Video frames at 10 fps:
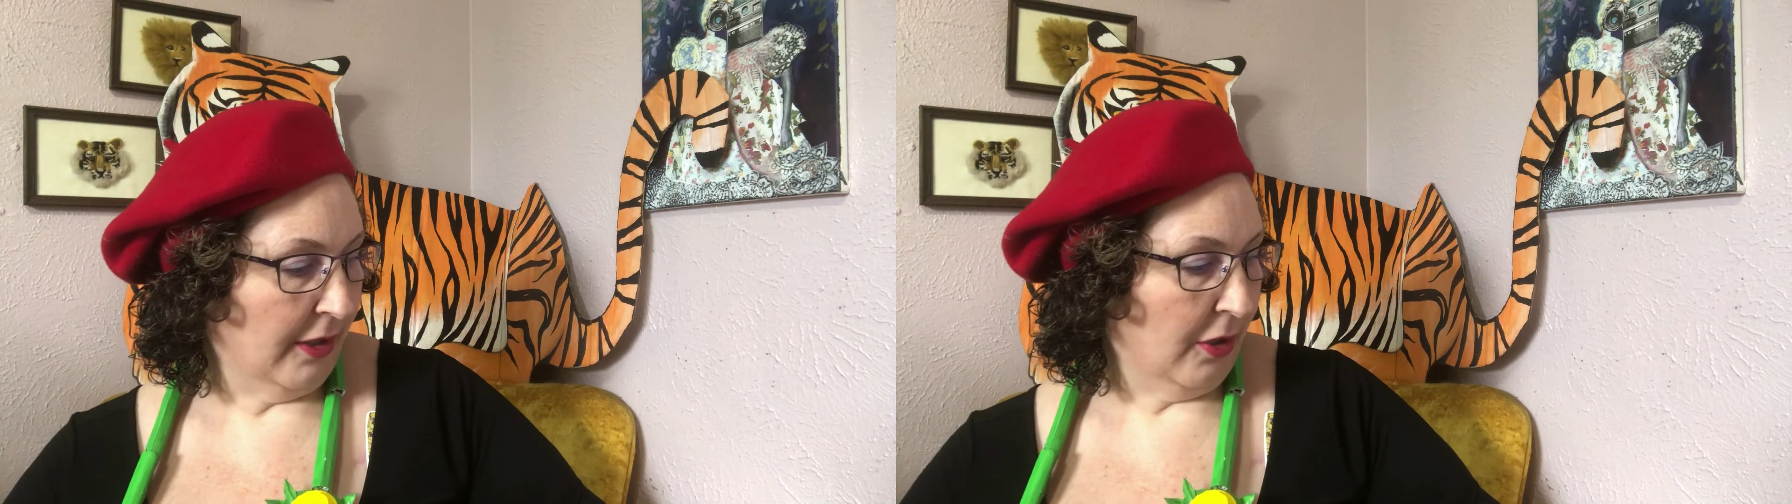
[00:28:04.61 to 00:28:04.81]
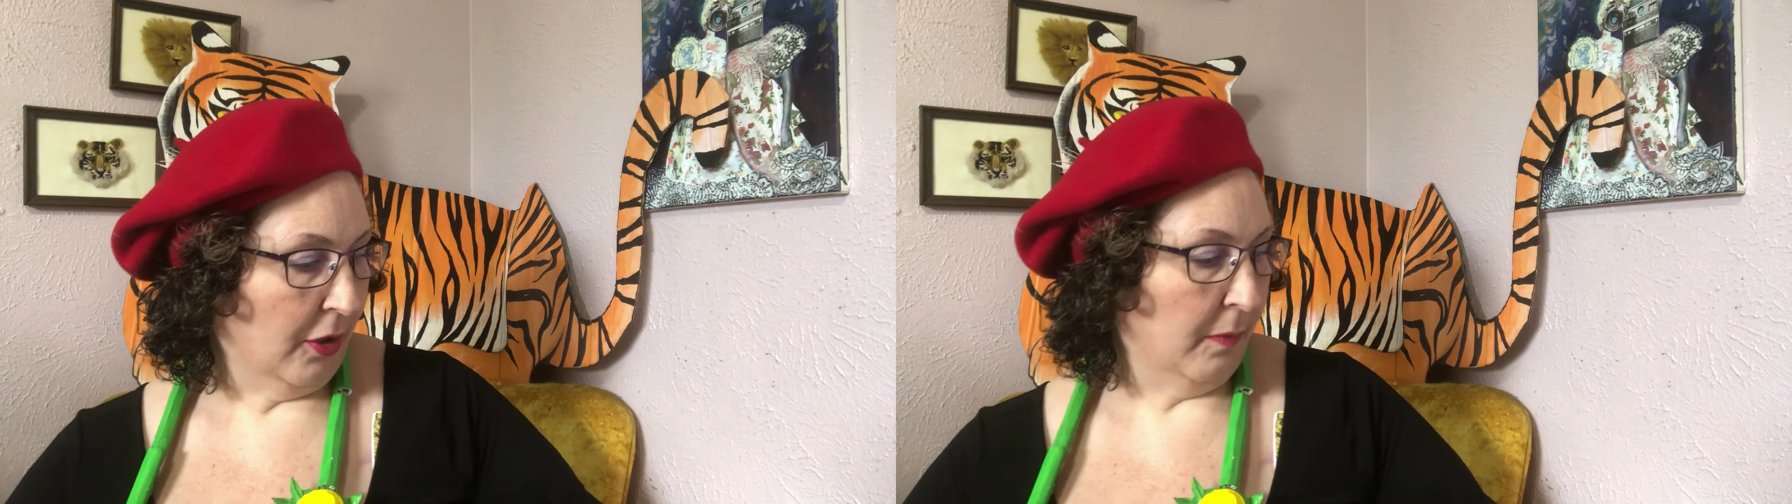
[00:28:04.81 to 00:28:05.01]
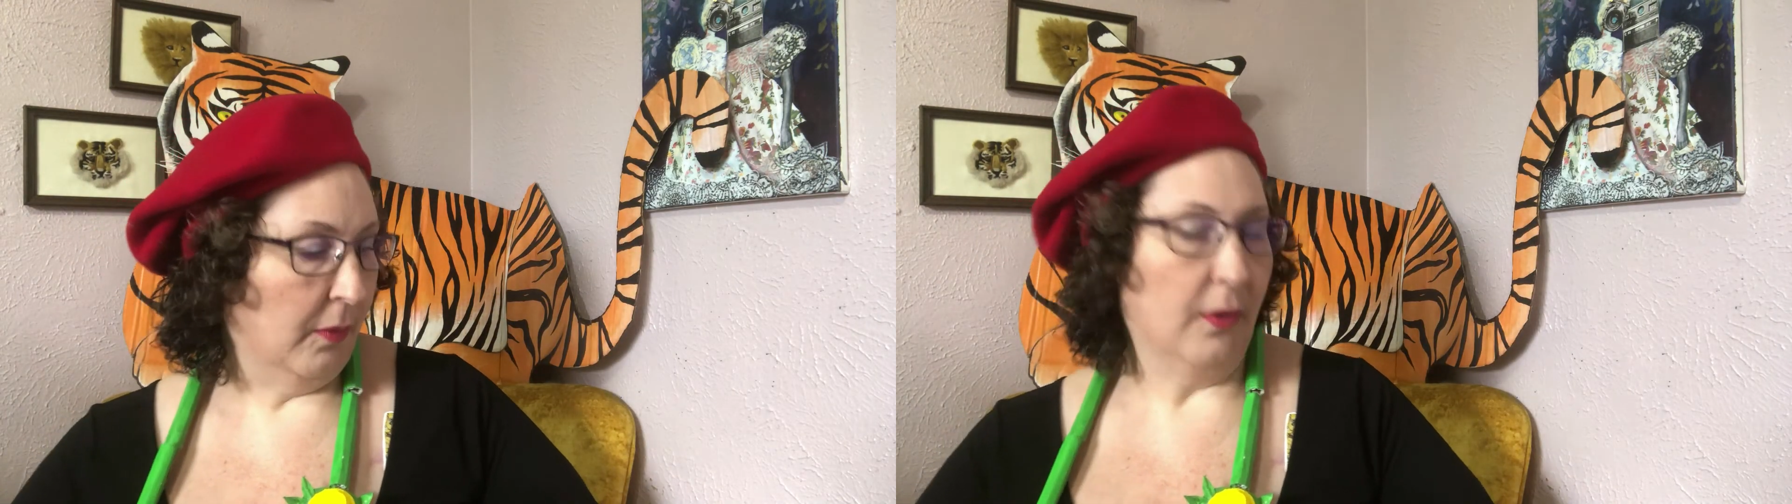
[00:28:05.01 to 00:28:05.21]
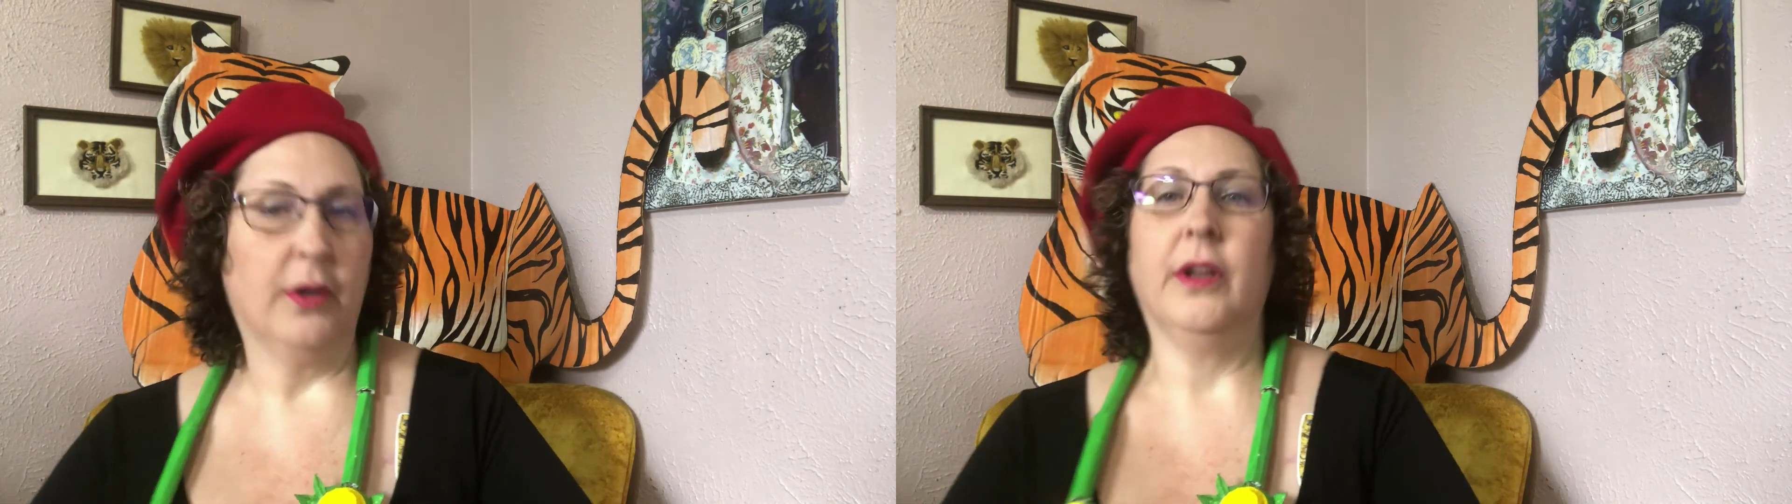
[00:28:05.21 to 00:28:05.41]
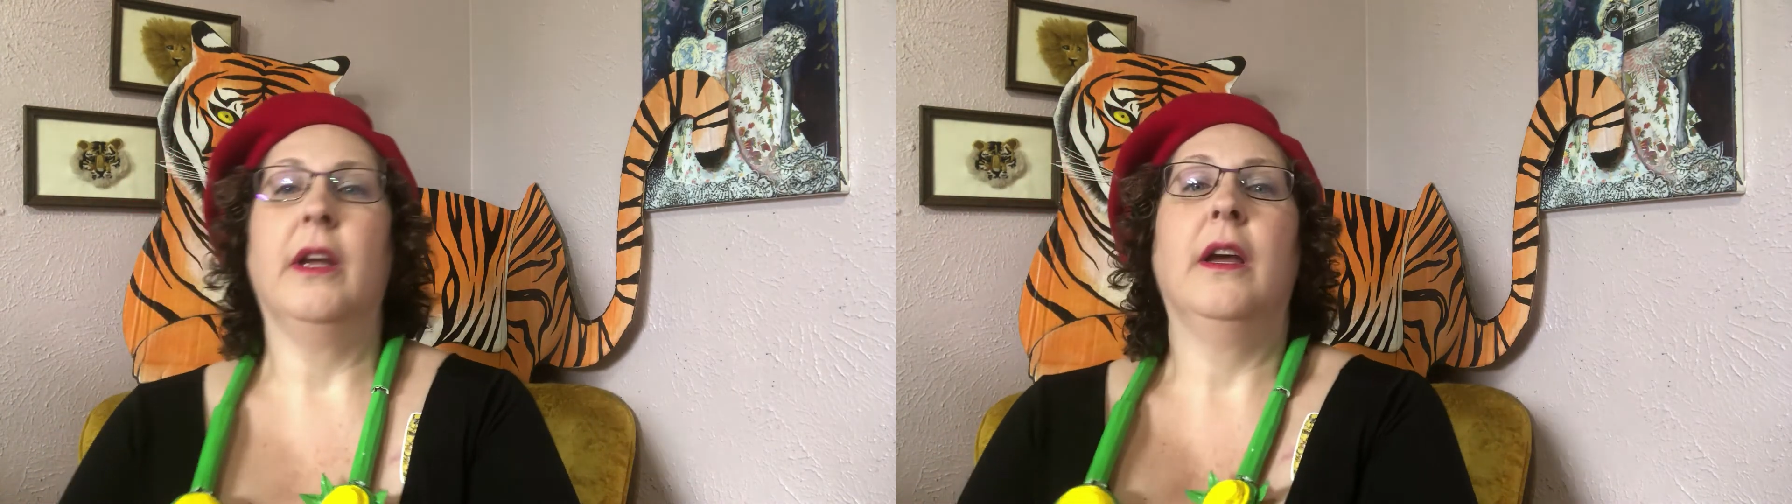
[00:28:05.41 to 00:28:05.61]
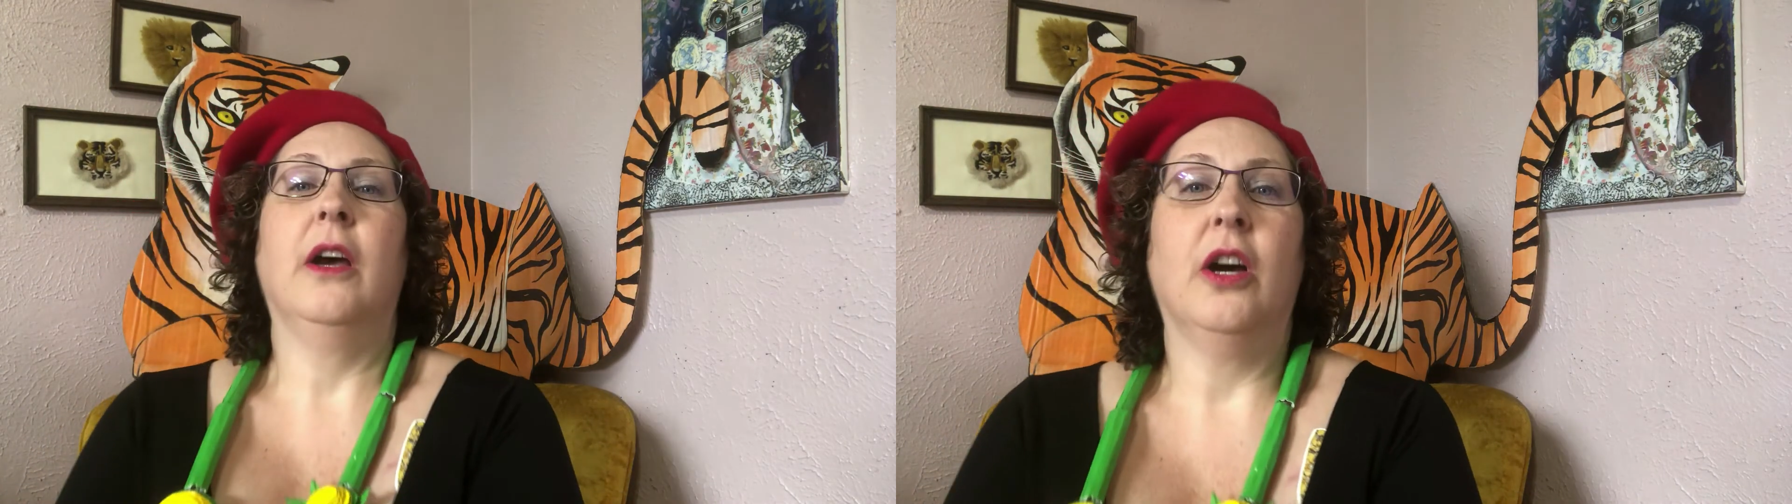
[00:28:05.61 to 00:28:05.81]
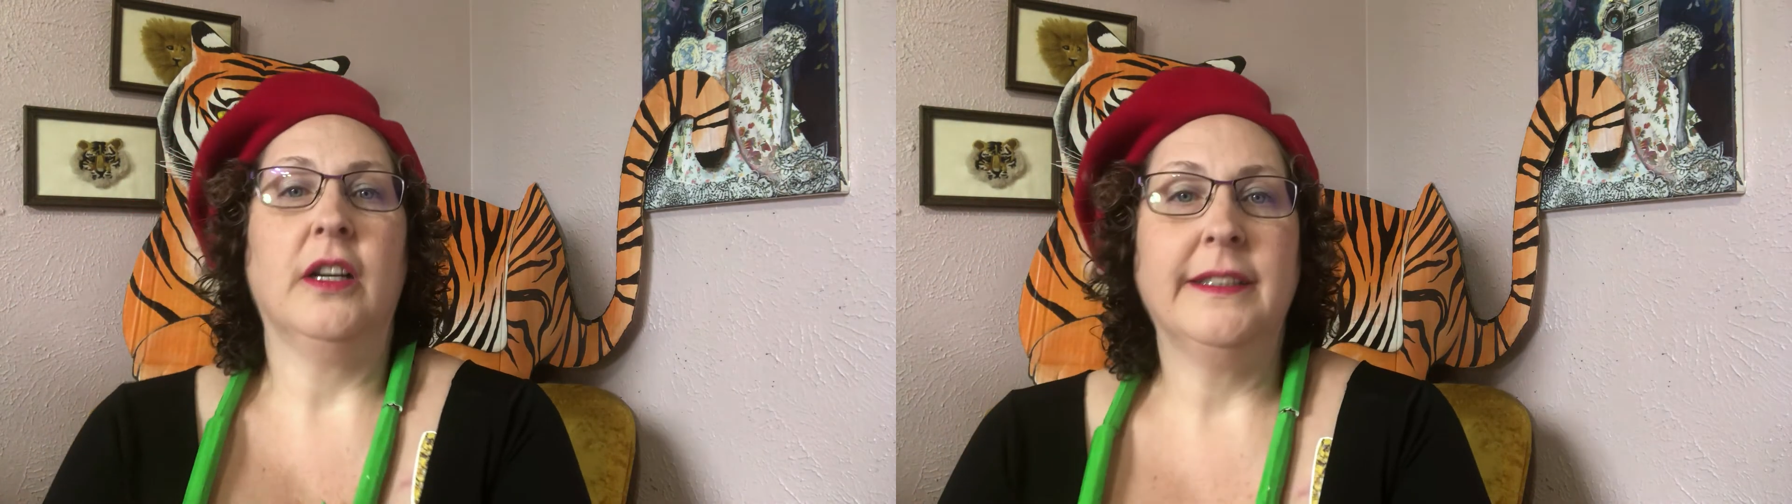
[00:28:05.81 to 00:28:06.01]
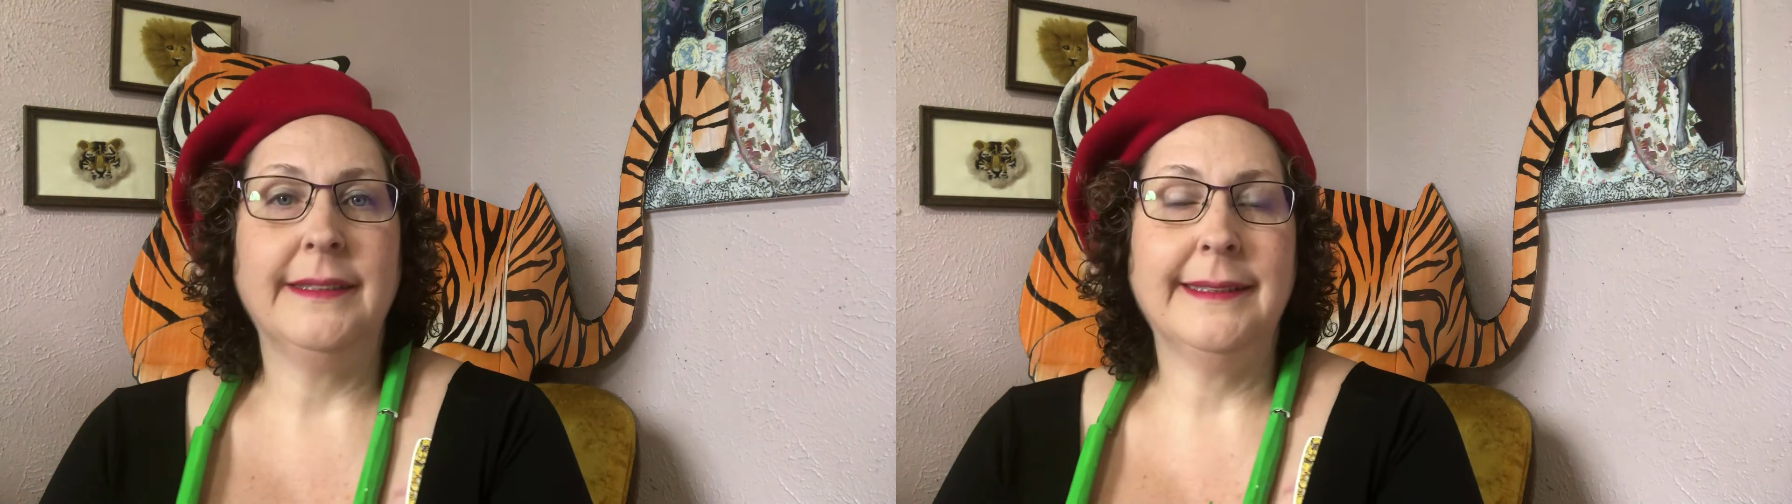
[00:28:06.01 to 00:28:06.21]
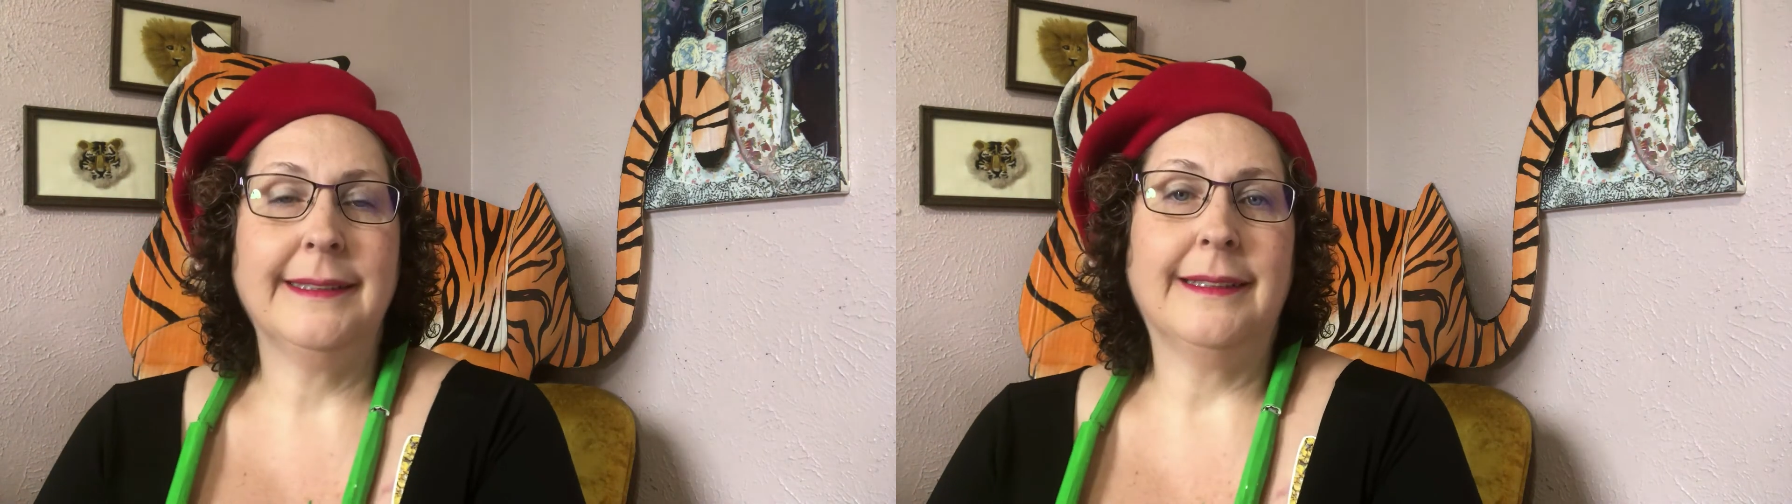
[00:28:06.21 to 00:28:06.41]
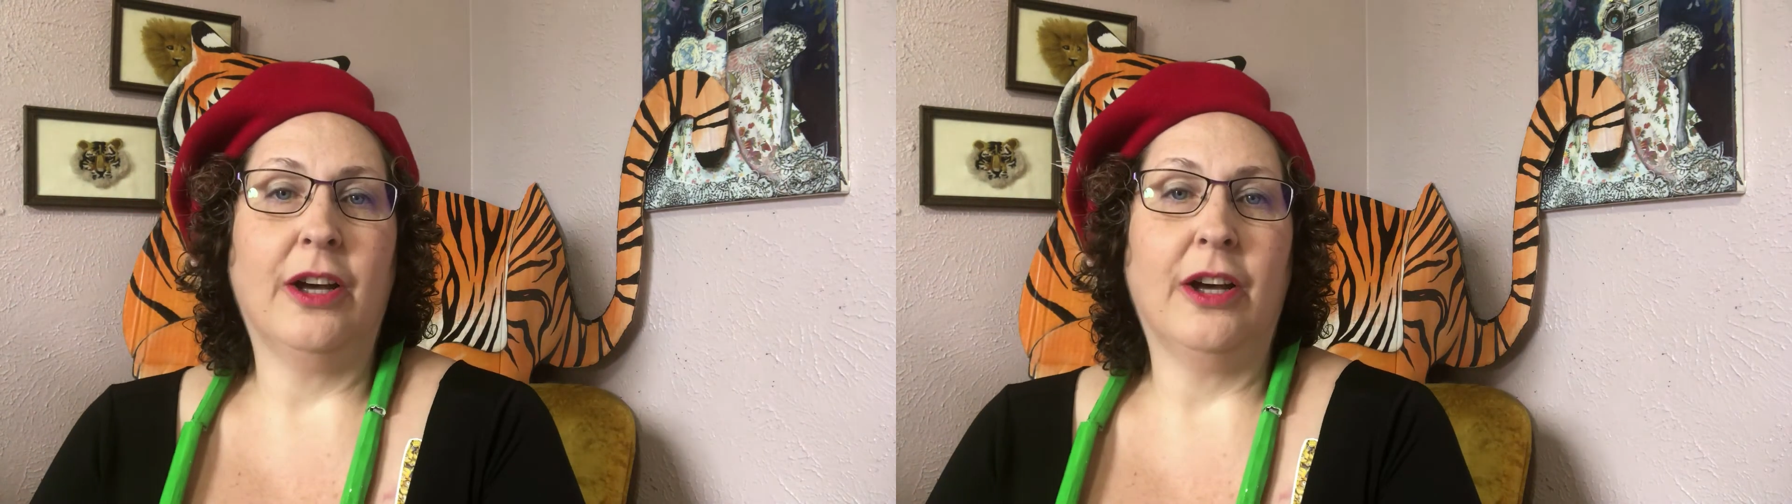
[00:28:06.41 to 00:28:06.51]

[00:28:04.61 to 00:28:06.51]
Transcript: cardboard artist,